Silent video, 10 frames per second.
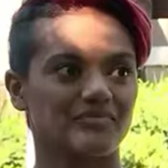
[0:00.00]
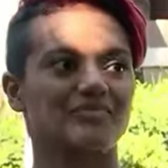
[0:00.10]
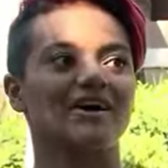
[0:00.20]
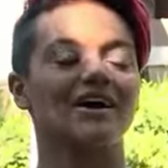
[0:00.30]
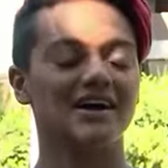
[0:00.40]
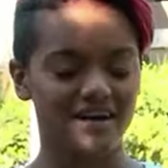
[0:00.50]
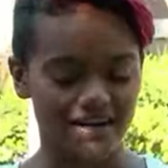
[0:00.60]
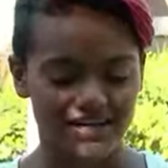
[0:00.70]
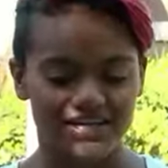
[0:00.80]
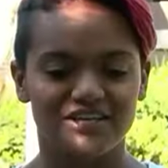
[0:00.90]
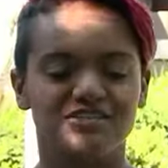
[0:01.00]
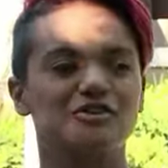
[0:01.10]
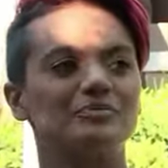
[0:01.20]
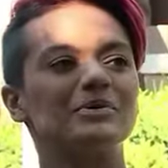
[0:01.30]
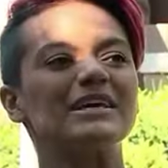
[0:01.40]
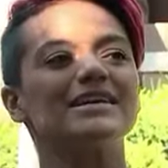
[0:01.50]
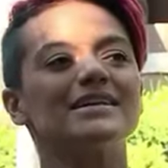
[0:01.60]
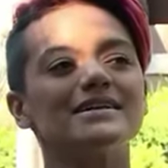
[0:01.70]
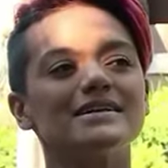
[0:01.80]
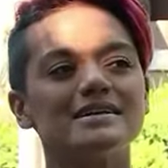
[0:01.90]
Aha. So be a
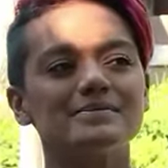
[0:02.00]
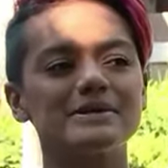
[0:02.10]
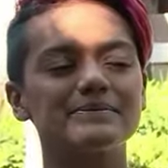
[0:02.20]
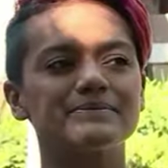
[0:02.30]
little bit